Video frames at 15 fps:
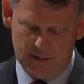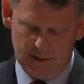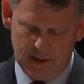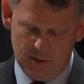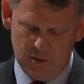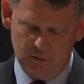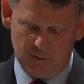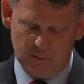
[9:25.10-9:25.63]

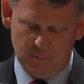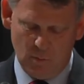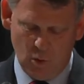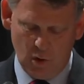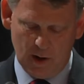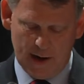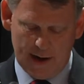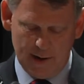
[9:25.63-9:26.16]
and using
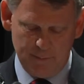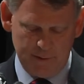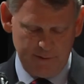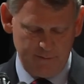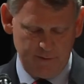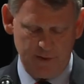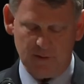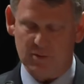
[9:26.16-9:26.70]
more
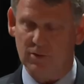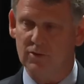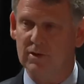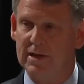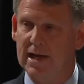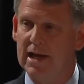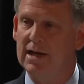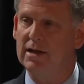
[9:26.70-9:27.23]
hybrid vehicles
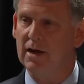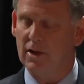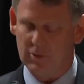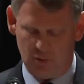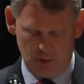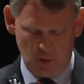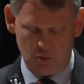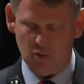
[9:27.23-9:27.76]
than any
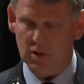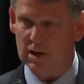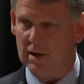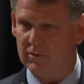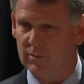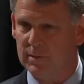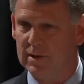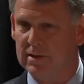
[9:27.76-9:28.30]
other local
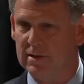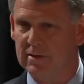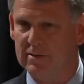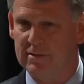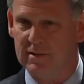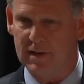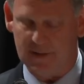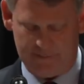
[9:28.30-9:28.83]
government in the
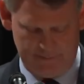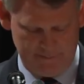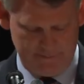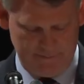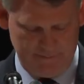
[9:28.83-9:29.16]
state.